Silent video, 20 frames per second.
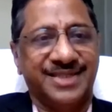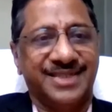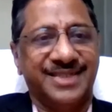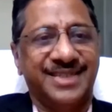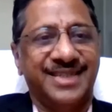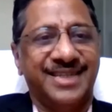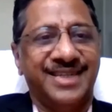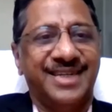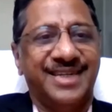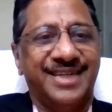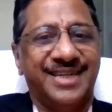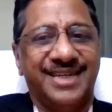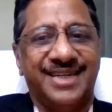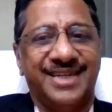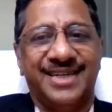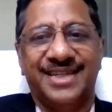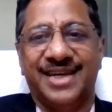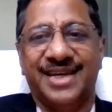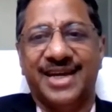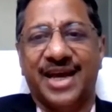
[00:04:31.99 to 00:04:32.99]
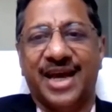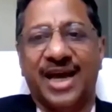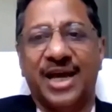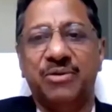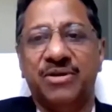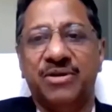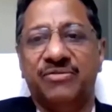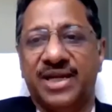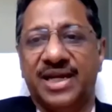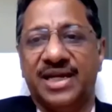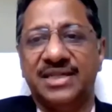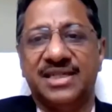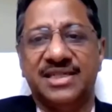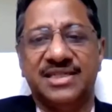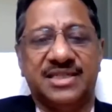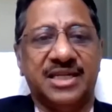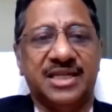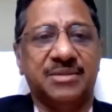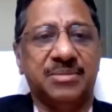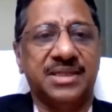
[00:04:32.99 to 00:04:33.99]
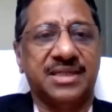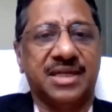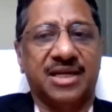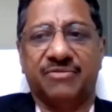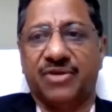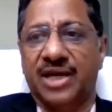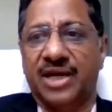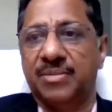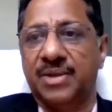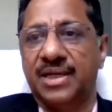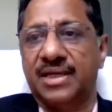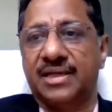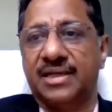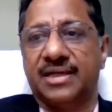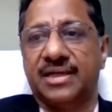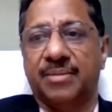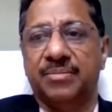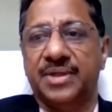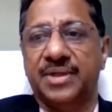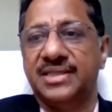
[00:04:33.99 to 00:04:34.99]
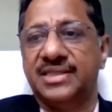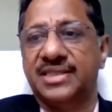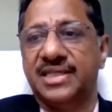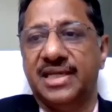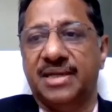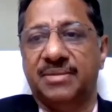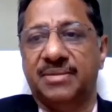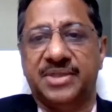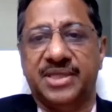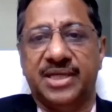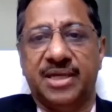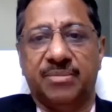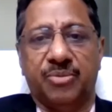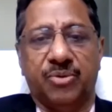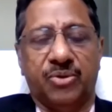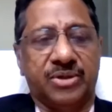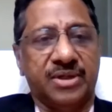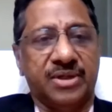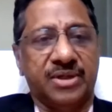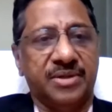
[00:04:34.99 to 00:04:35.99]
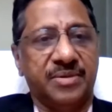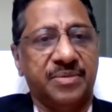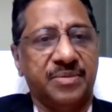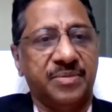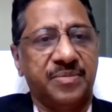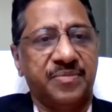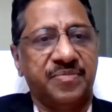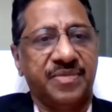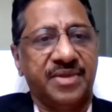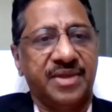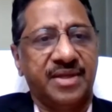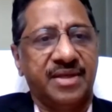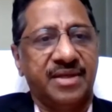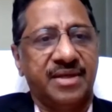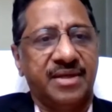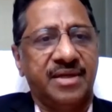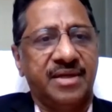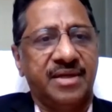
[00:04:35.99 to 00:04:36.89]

The annual financial statements are filed by companies in M C A portal.